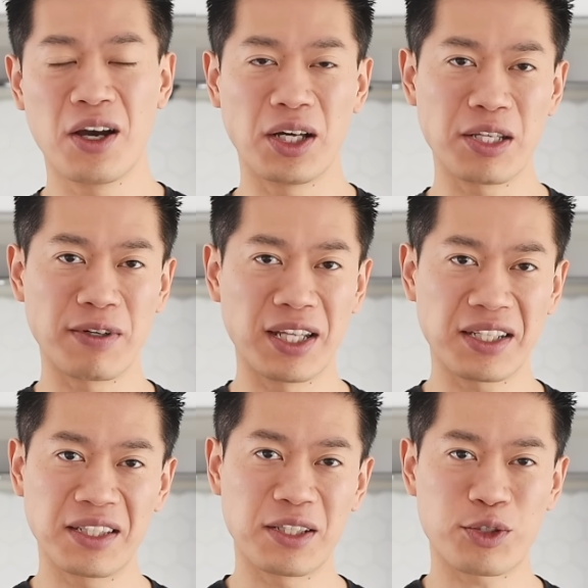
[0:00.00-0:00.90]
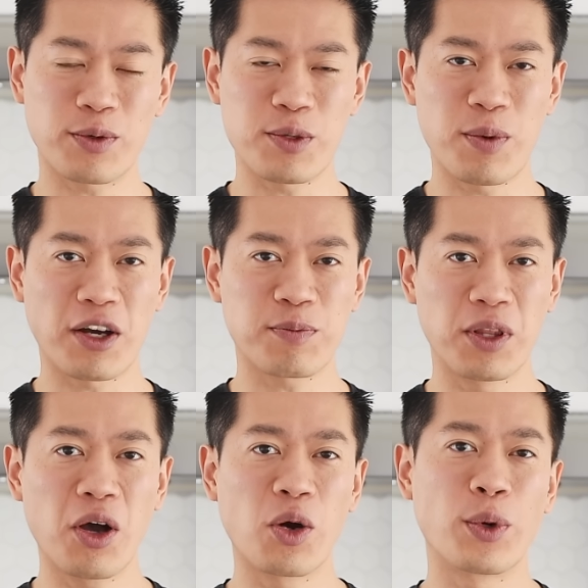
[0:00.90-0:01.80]
I'll leave a link in the description box
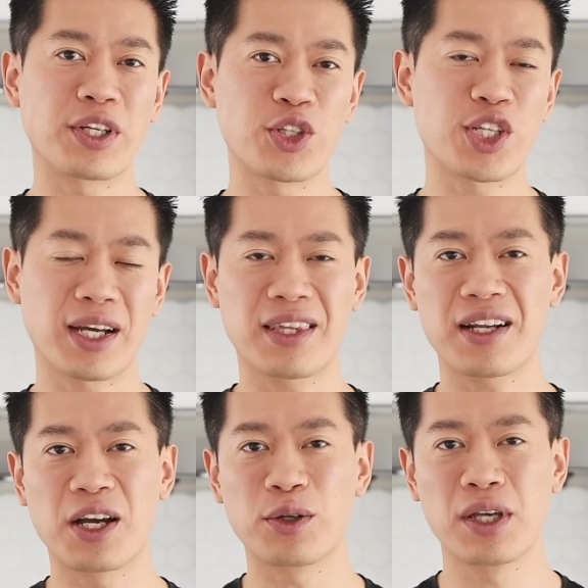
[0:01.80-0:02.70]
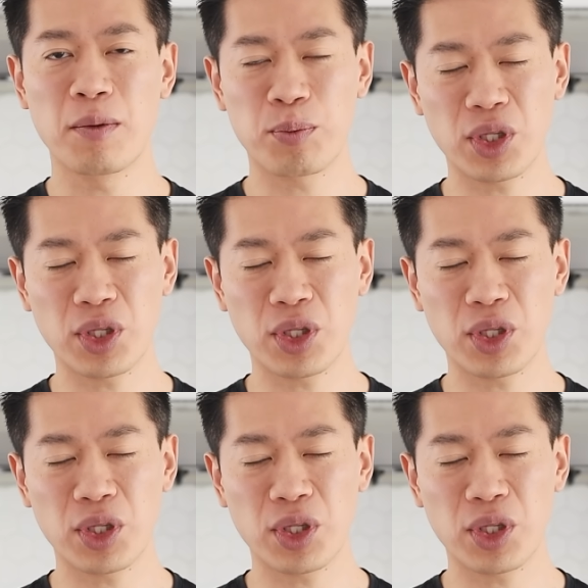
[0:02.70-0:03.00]
below where you can check that out.